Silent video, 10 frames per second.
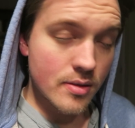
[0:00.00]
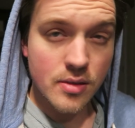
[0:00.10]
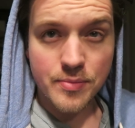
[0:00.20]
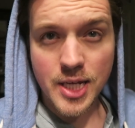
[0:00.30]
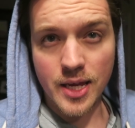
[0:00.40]

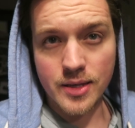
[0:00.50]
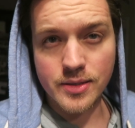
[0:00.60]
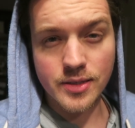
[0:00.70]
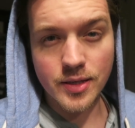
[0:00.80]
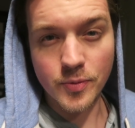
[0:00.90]
Some
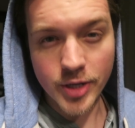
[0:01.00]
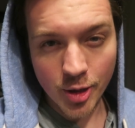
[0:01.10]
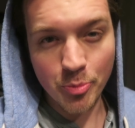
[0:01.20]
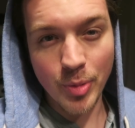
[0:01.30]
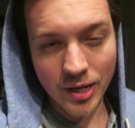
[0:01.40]
days we
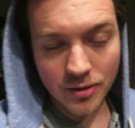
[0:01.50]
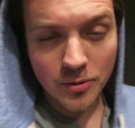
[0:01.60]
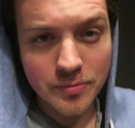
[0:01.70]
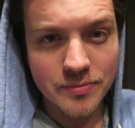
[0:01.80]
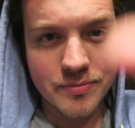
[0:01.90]
are better,
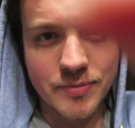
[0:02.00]
oh,